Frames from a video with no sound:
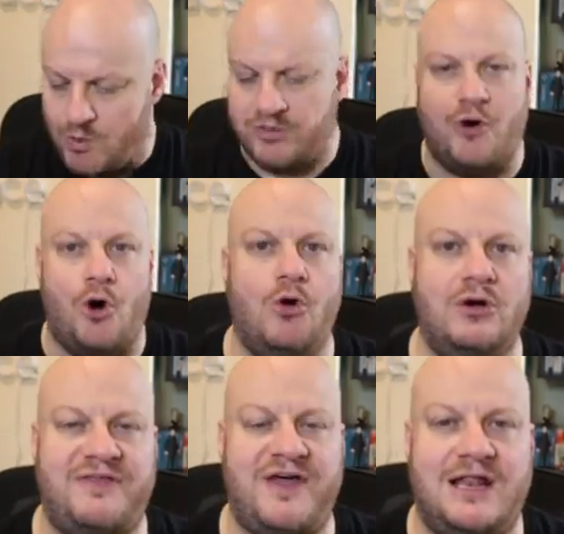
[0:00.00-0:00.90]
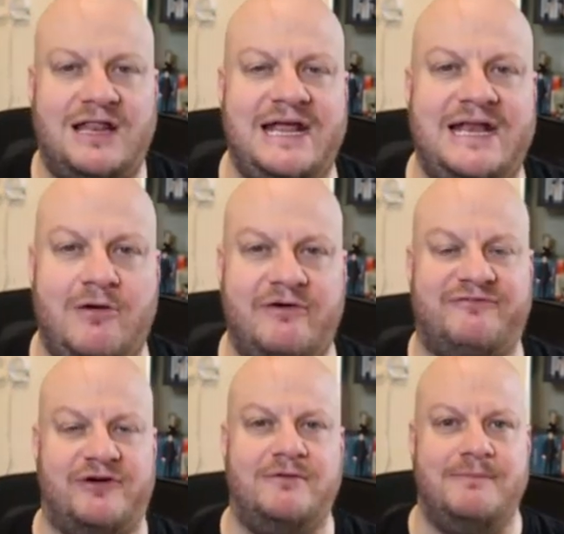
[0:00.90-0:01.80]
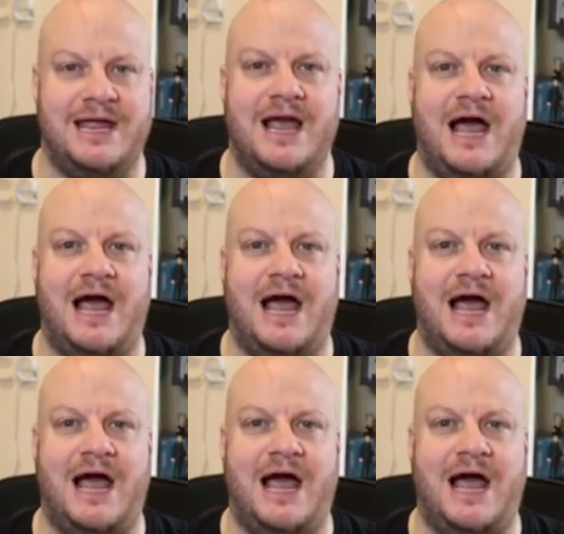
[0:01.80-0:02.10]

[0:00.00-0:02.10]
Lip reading: With all of that laid out in front of me,